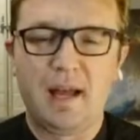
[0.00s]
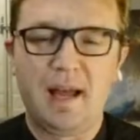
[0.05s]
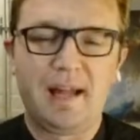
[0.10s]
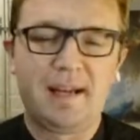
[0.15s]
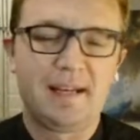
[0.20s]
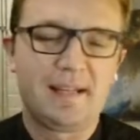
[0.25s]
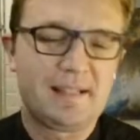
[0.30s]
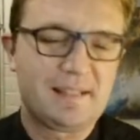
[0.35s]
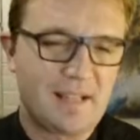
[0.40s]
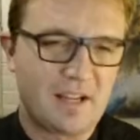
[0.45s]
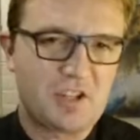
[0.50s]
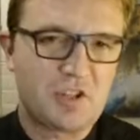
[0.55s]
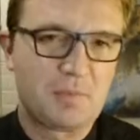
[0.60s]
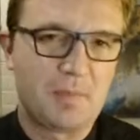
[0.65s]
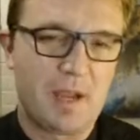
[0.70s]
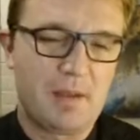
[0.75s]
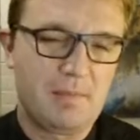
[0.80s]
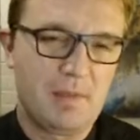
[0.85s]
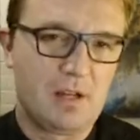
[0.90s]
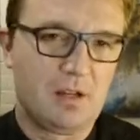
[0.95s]
And it does
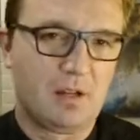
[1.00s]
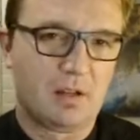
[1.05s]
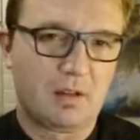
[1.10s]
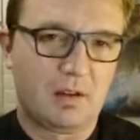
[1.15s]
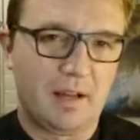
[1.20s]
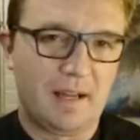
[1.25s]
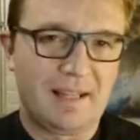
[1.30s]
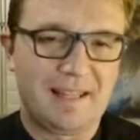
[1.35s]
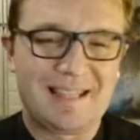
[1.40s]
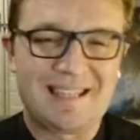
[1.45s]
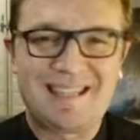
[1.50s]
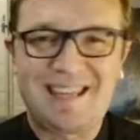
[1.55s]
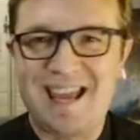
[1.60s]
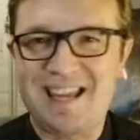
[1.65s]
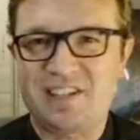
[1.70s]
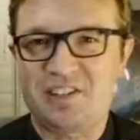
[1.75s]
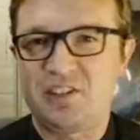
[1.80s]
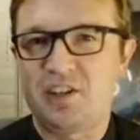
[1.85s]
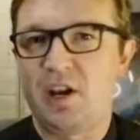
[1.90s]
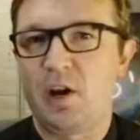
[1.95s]
make me look like the
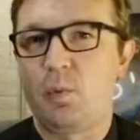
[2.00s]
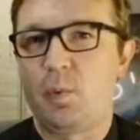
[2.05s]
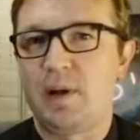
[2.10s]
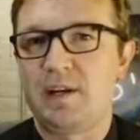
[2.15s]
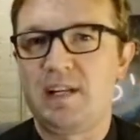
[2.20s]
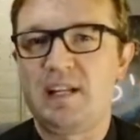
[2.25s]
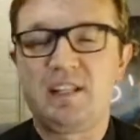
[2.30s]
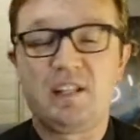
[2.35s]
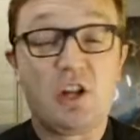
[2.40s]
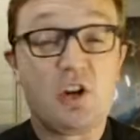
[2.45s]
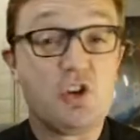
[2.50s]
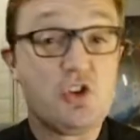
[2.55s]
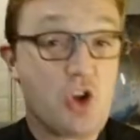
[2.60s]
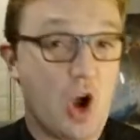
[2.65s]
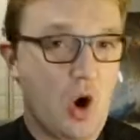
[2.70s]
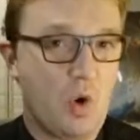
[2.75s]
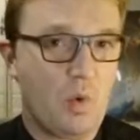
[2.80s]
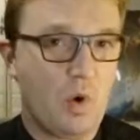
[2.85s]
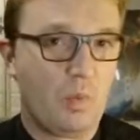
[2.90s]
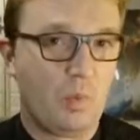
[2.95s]
guest at a wedding that
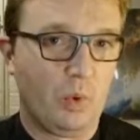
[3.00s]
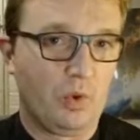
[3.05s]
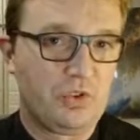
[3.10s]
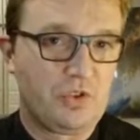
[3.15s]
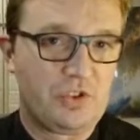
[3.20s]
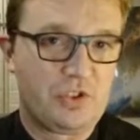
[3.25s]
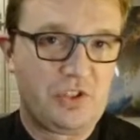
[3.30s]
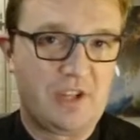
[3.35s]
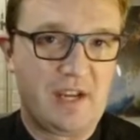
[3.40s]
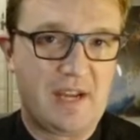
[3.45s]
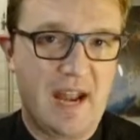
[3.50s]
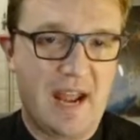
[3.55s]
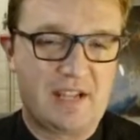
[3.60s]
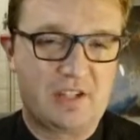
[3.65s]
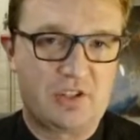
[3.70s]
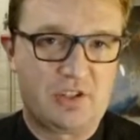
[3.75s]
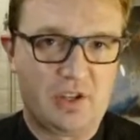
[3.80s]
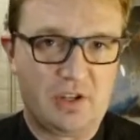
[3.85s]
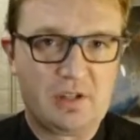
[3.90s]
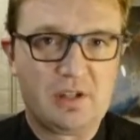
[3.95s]
no one wants to sit
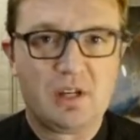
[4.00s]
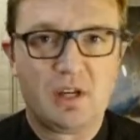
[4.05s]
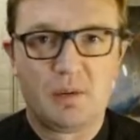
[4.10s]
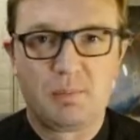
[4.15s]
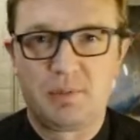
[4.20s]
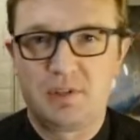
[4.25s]
next to,